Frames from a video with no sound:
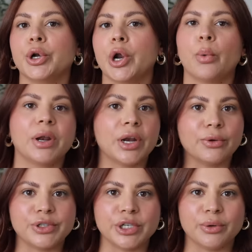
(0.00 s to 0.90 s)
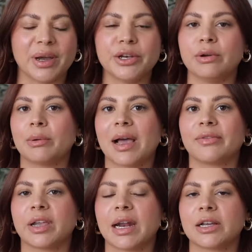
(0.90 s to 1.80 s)
no one knows you and you don't
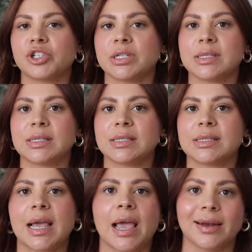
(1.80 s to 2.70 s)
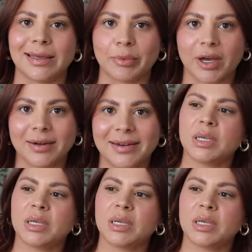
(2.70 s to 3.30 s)
have connections to anyone.